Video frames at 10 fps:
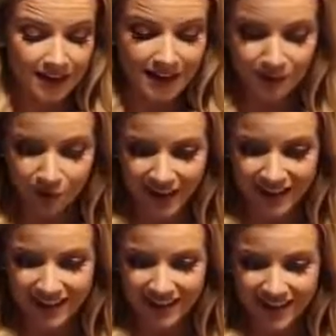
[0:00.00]
Either
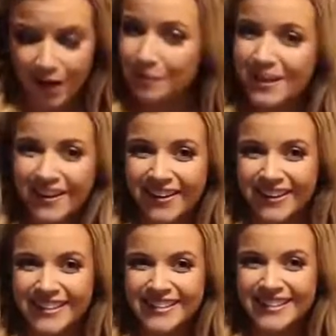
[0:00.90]
way, I'll be
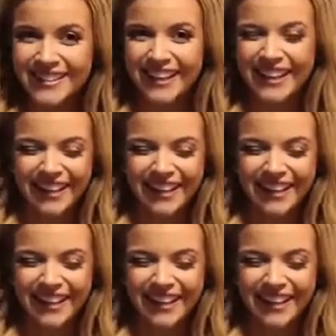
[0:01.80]
honest.